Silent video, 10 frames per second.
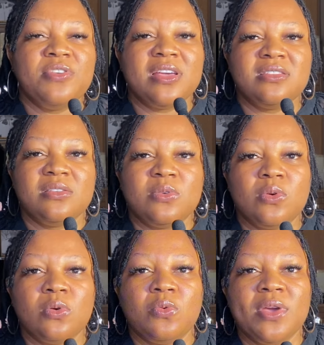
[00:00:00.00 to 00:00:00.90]

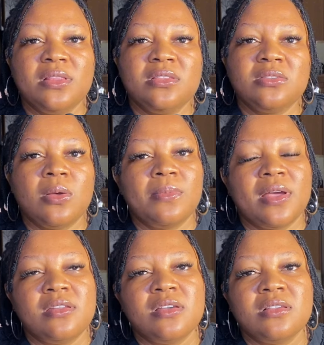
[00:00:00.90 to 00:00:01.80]
Ghanaian food
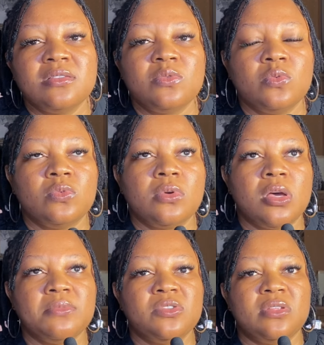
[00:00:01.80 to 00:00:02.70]
is really
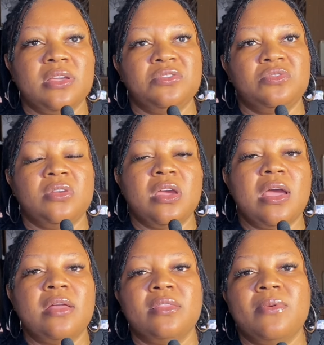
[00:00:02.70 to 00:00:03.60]
trending. Like people
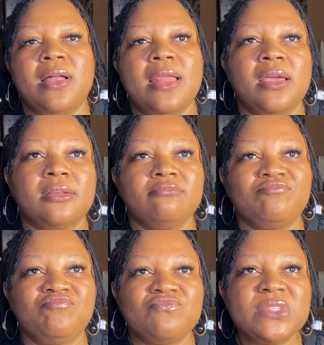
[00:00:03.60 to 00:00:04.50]

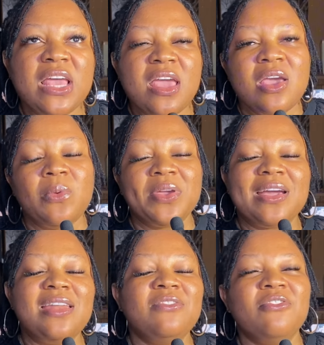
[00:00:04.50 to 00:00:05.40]
are
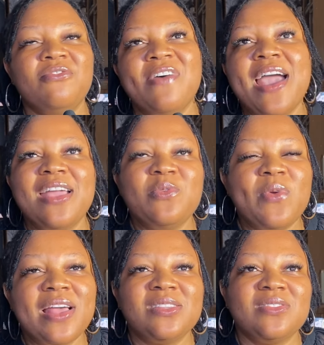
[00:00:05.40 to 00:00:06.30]
constantly trying
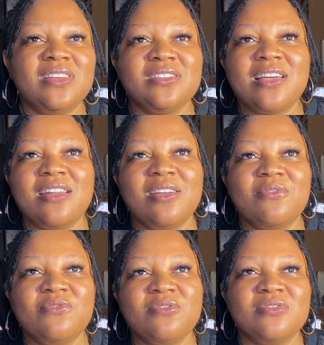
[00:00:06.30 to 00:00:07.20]
Ghanaian food. They
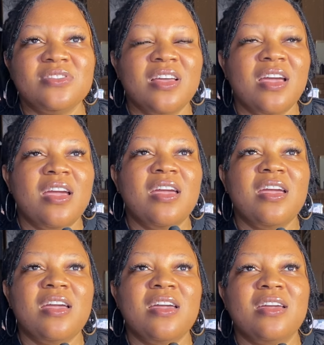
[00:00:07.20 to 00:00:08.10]
are trying
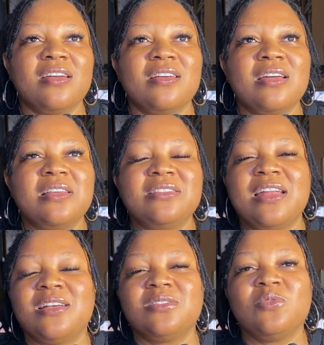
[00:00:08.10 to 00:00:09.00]
waakye. They are
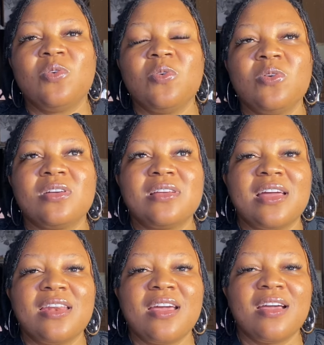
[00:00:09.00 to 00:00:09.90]
trying
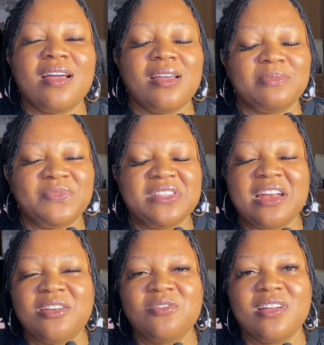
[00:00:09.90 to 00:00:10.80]
even they are
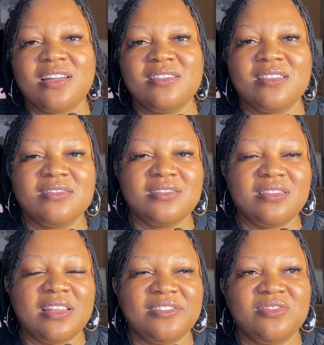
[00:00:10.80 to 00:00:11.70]
trying
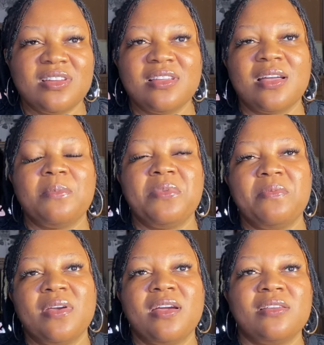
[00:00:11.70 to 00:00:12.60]
shito. I see people
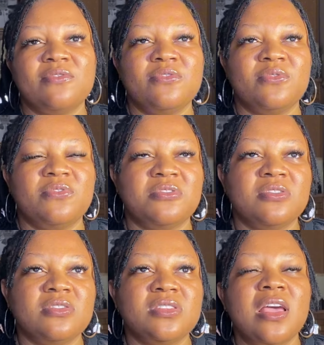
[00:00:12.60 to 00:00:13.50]
trying to make
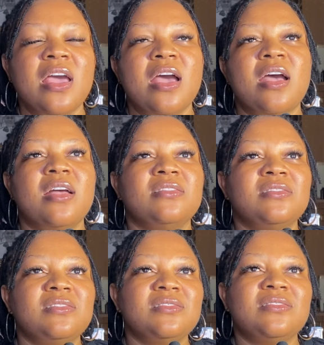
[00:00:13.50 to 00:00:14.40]
their
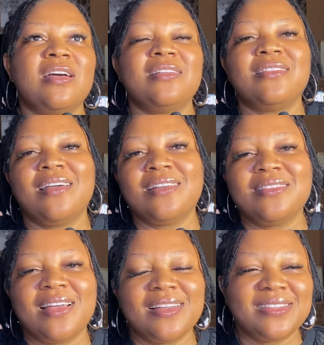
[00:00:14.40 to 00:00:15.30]
own shito,
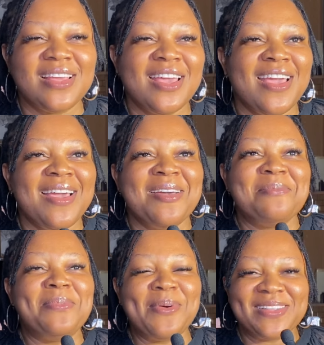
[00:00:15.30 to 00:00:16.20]
and no, they're
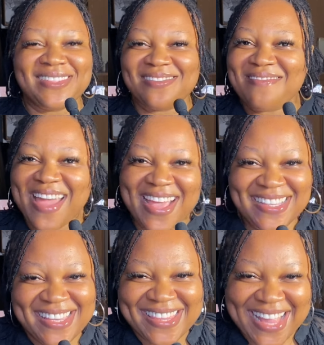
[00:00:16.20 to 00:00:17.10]
not even
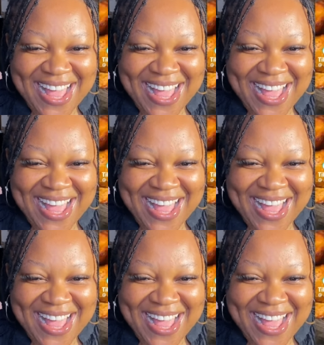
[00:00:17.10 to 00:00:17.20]
Ghanaians.